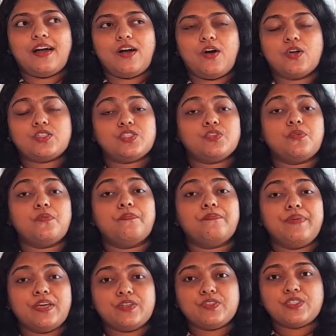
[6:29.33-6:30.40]
Also,
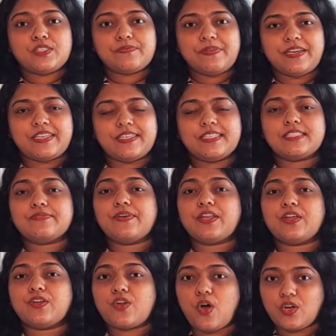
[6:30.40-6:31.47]
mute your speakers when
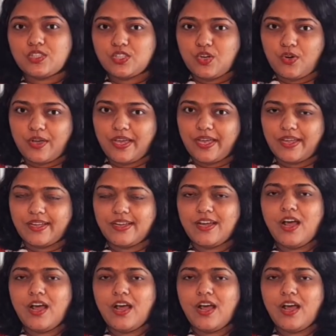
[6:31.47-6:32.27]
you're not talking.